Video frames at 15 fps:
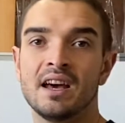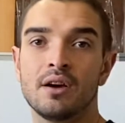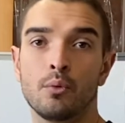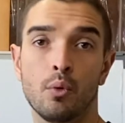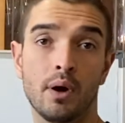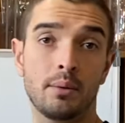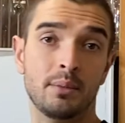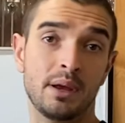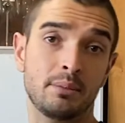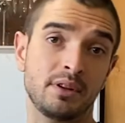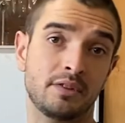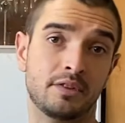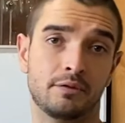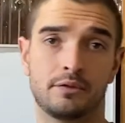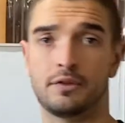What maybe
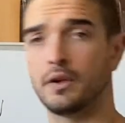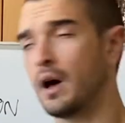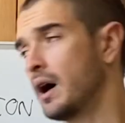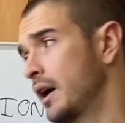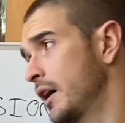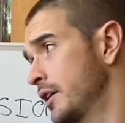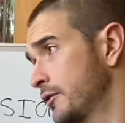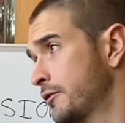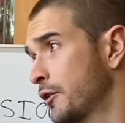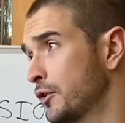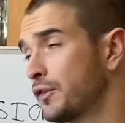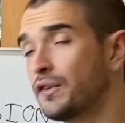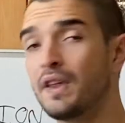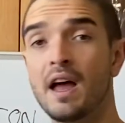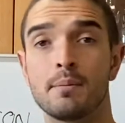uh,
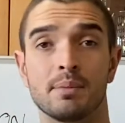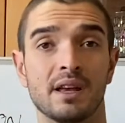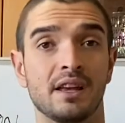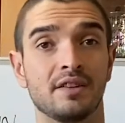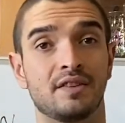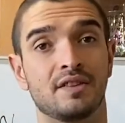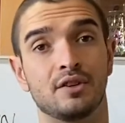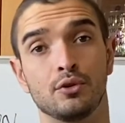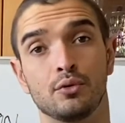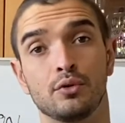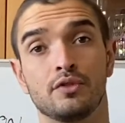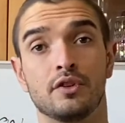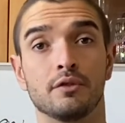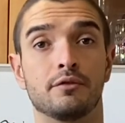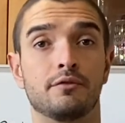first step is to,
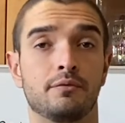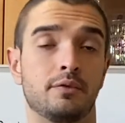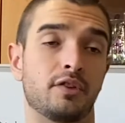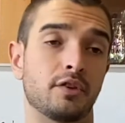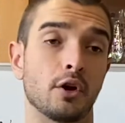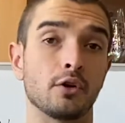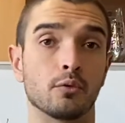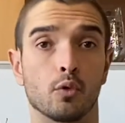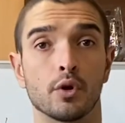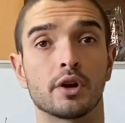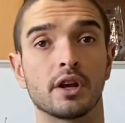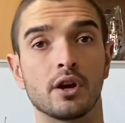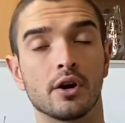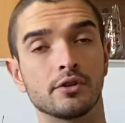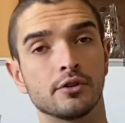to start
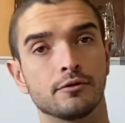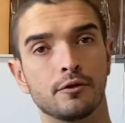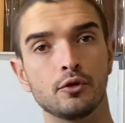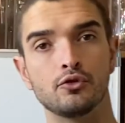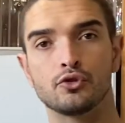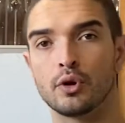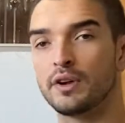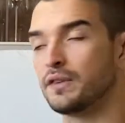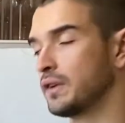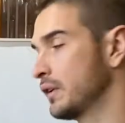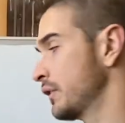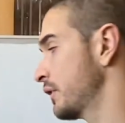working on your food choices.